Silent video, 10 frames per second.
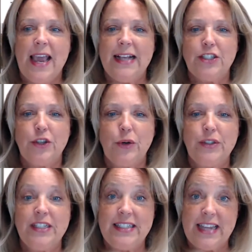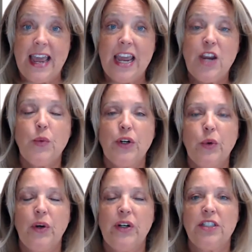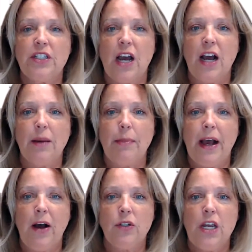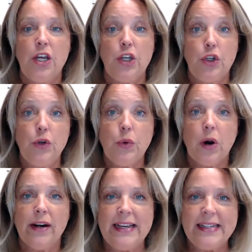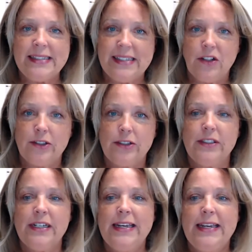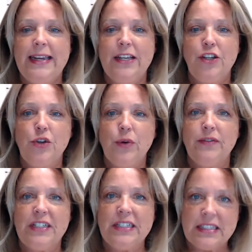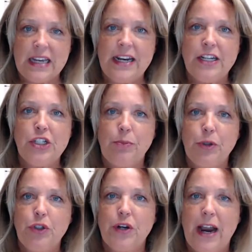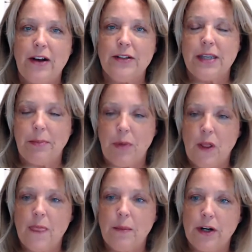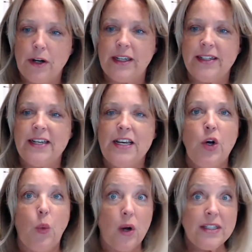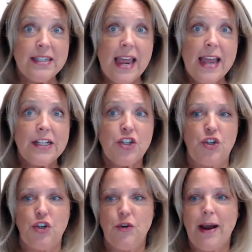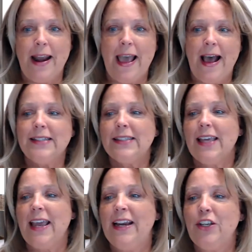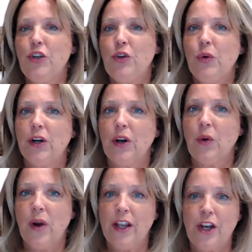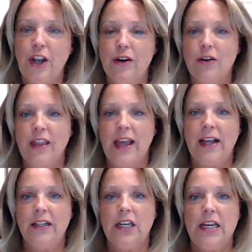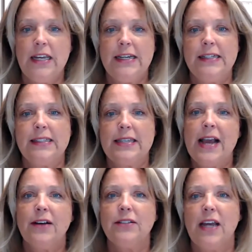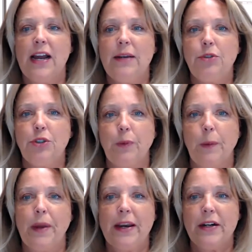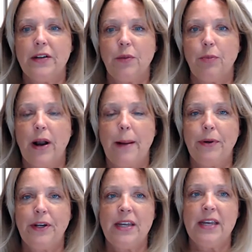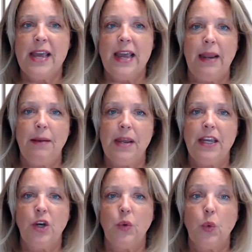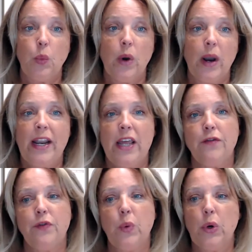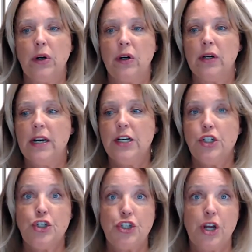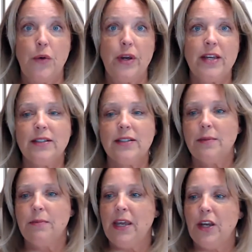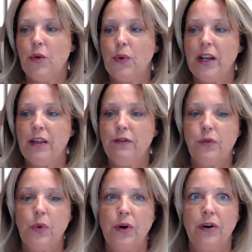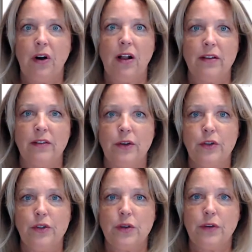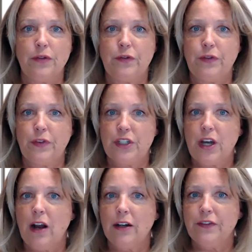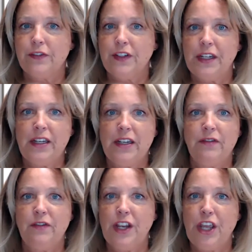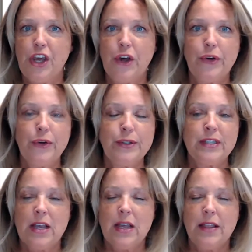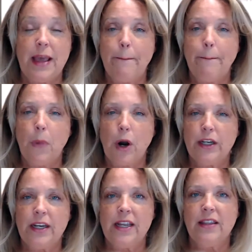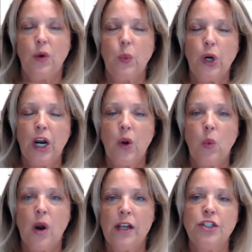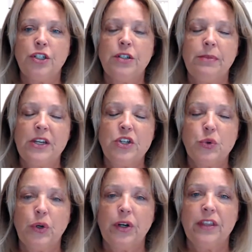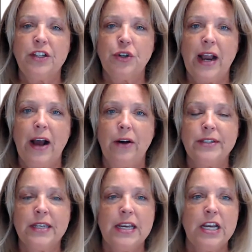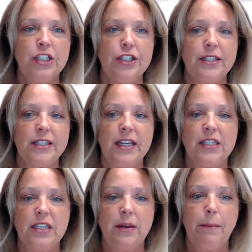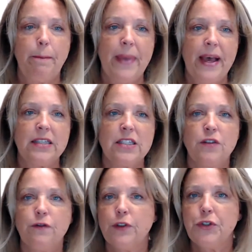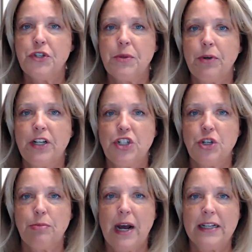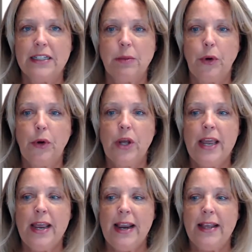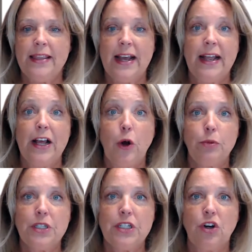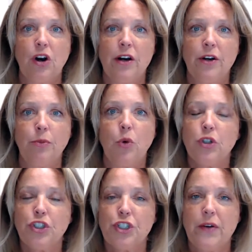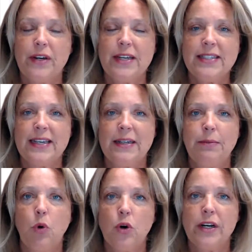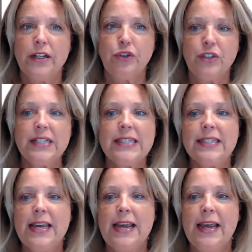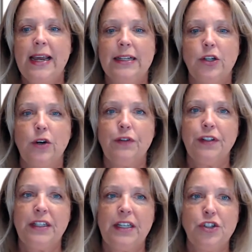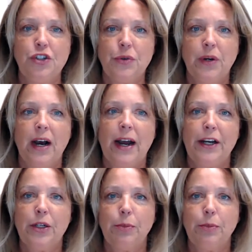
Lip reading: And so today we're going to talk about you are a seller and you have decided to put your house up on the market. What's next, you might ask, and you are going to want to know that it is now time to prepare the property and make it ready for showings, make it ready for all of those photography, videos, that marketing that we're going to want to do to make sure that your house just gets the best first impression possible, and that helps to garner more showings and more interest and hopefully get you a higher